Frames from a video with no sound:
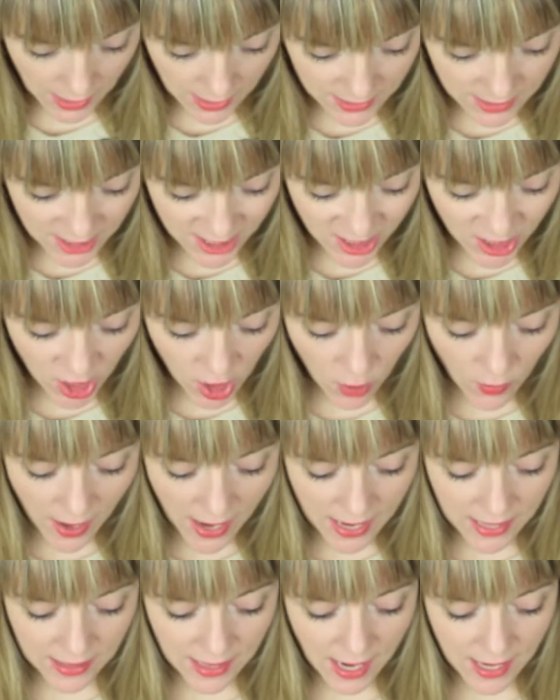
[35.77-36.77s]
Let's do
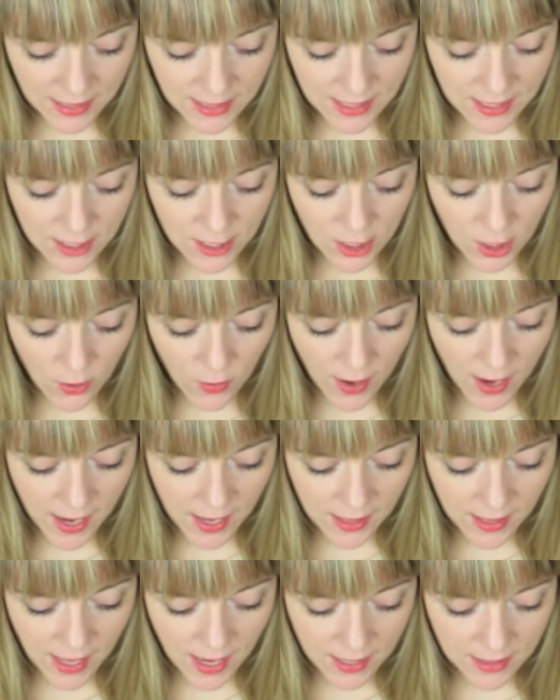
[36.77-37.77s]
it, let's do
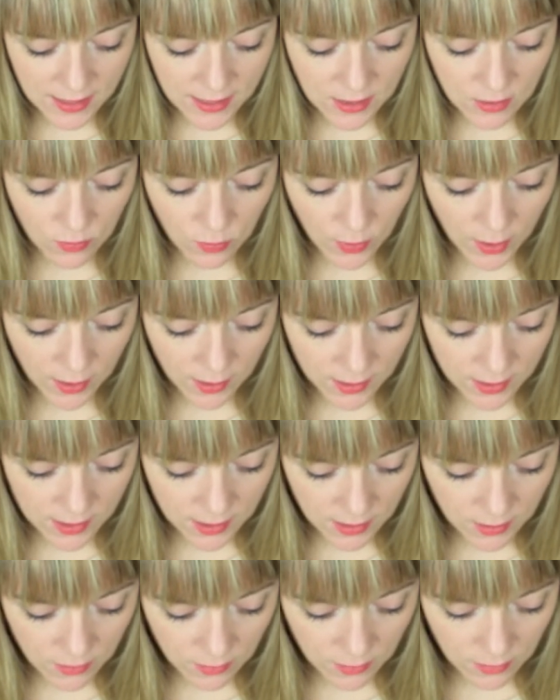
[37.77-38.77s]
it, let's, where is
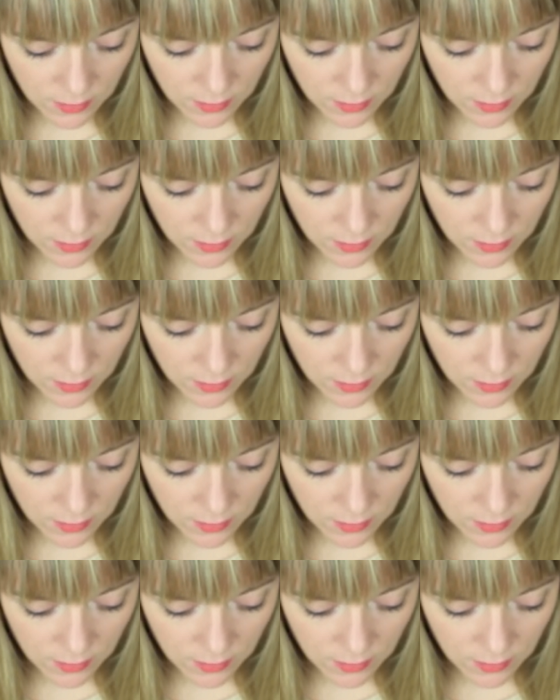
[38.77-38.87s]
it?